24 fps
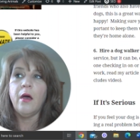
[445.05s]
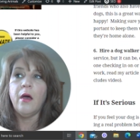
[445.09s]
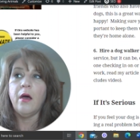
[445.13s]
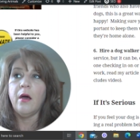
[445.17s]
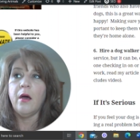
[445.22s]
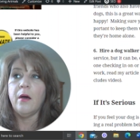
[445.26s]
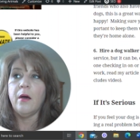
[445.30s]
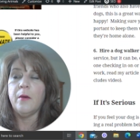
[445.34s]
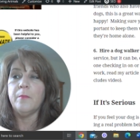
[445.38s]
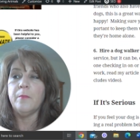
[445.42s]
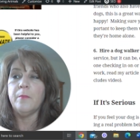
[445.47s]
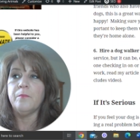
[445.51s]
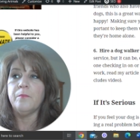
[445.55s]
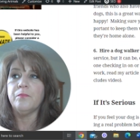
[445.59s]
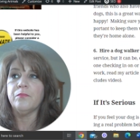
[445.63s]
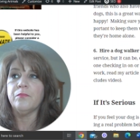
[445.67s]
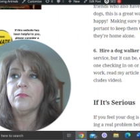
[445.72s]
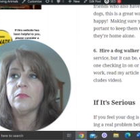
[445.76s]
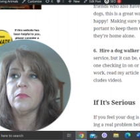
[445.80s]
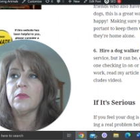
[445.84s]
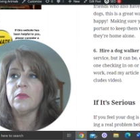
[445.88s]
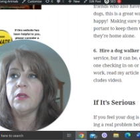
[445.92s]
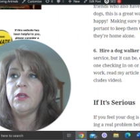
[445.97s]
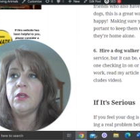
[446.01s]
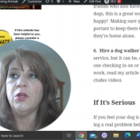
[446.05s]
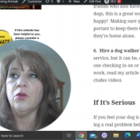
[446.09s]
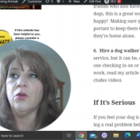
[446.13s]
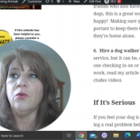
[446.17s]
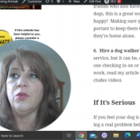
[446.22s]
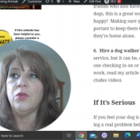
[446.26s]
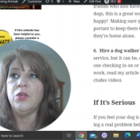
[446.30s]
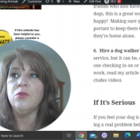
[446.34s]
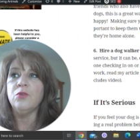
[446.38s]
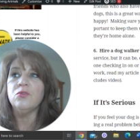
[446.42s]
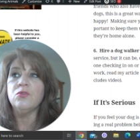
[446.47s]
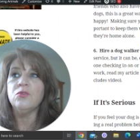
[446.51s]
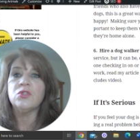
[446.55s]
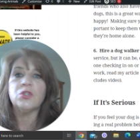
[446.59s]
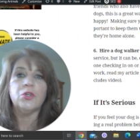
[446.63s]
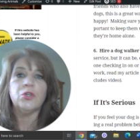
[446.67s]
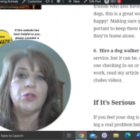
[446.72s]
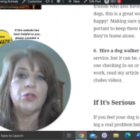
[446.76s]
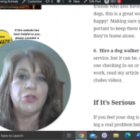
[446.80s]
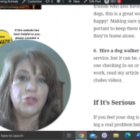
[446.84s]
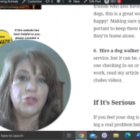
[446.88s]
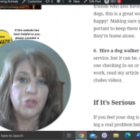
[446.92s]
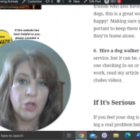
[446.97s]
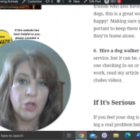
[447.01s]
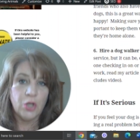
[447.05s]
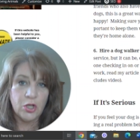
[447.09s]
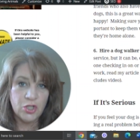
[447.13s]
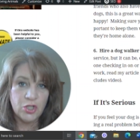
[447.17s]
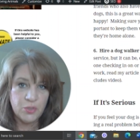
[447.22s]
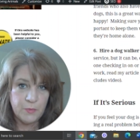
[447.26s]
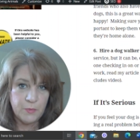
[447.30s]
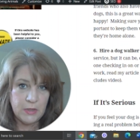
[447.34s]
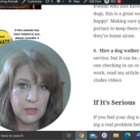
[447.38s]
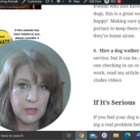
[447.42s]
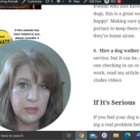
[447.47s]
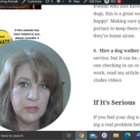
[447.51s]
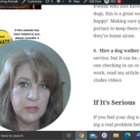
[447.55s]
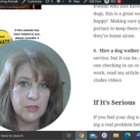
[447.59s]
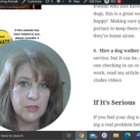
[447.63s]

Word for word: Um, you know, use good judgment